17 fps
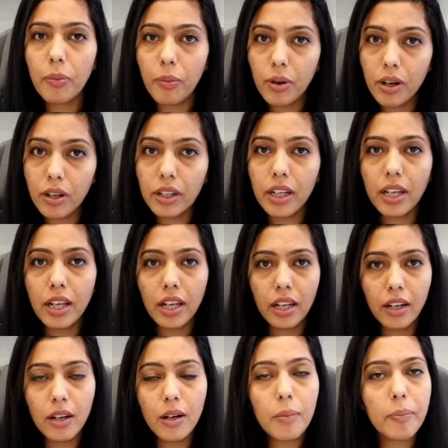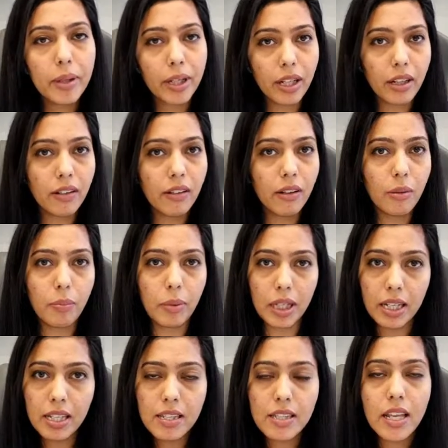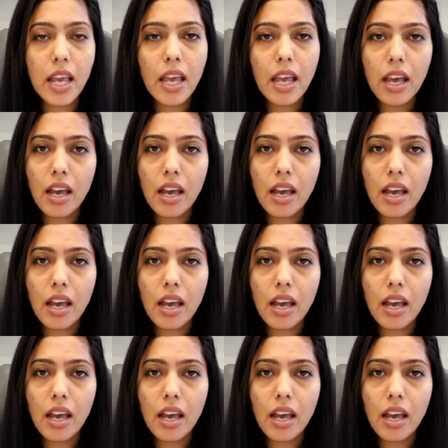work in a particular place.